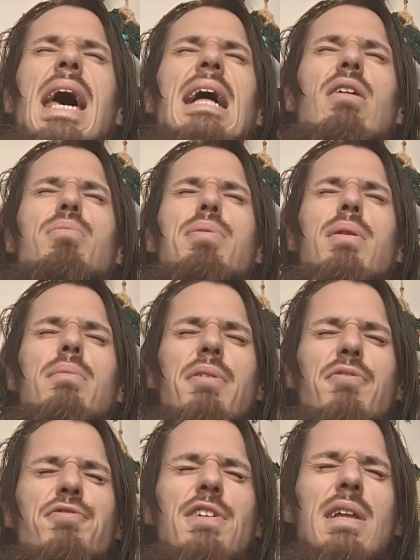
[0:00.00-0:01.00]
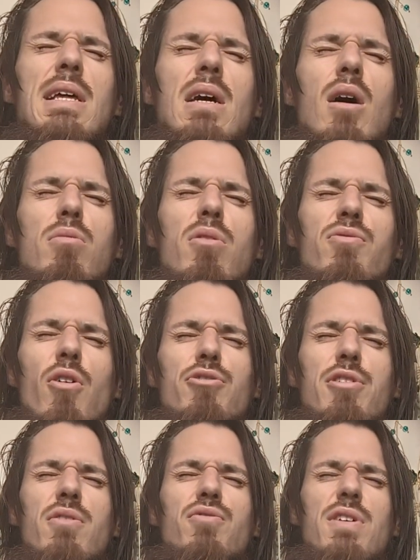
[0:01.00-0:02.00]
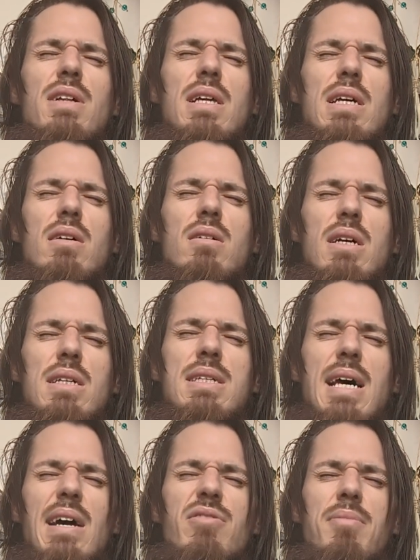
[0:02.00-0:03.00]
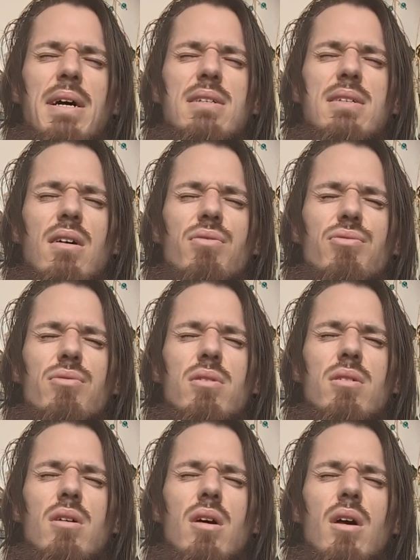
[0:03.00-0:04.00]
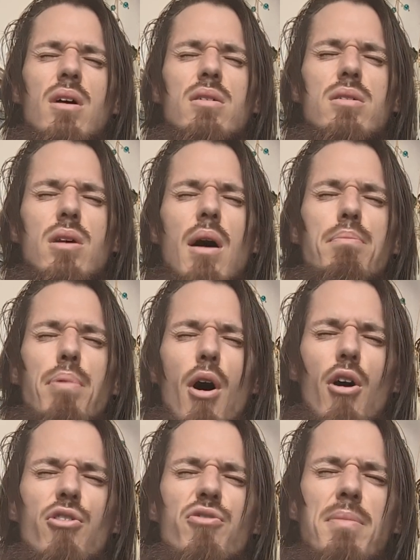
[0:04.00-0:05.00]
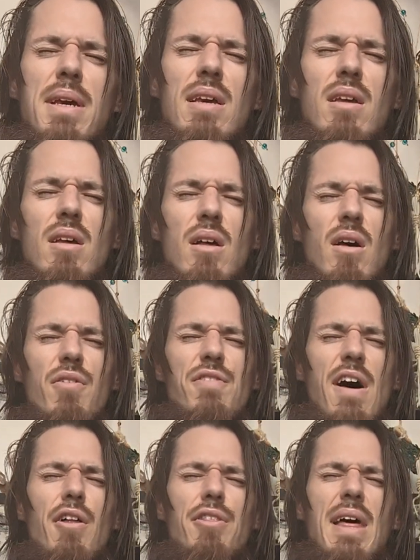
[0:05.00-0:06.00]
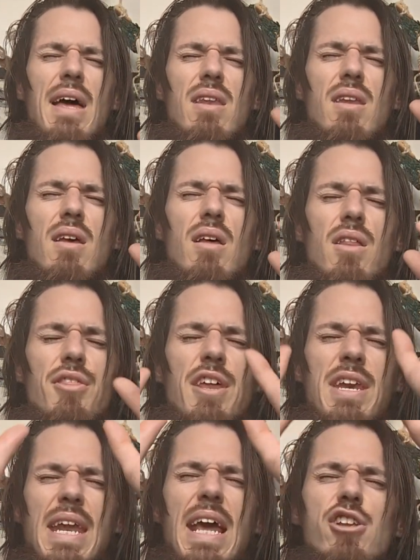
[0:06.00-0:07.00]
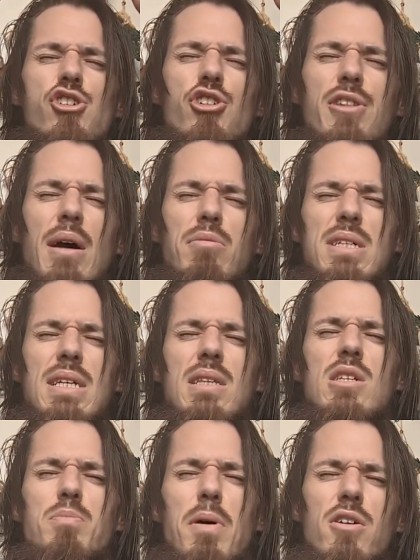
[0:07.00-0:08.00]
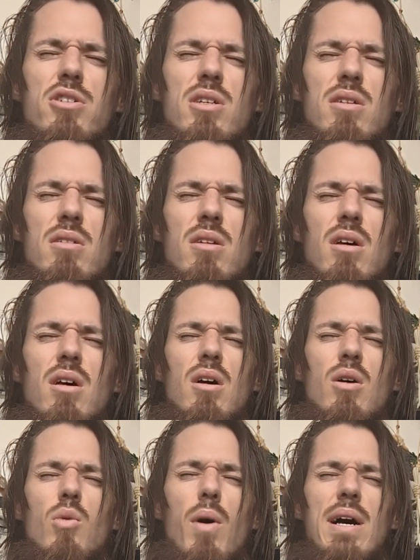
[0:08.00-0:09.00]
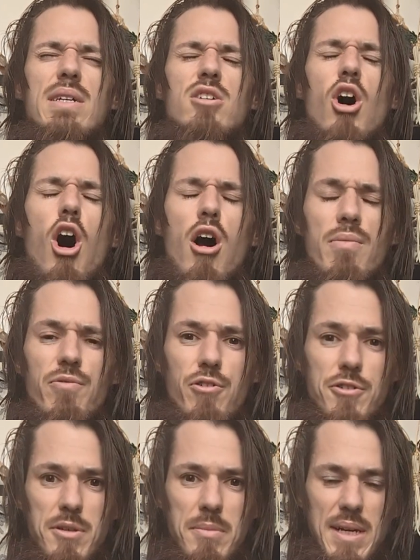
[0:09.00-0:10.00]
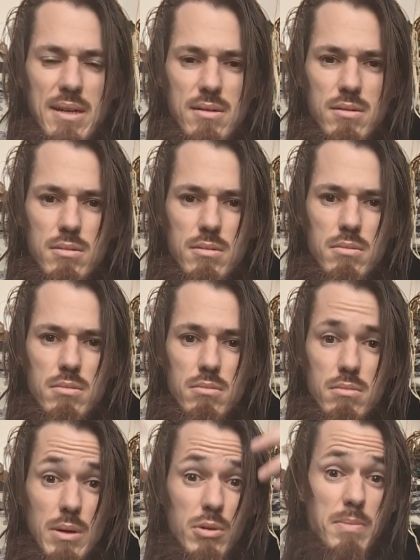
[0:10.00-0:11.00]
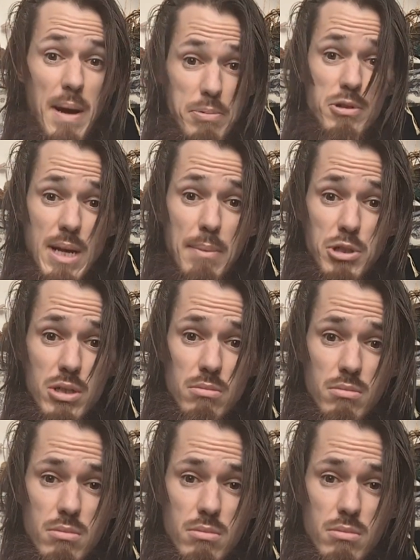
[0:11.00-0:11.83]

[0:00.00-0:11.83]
help but feeling a revolting feeling inside of myself. Some part of me felt that the nature that was in this person was harmful to me. It was my perception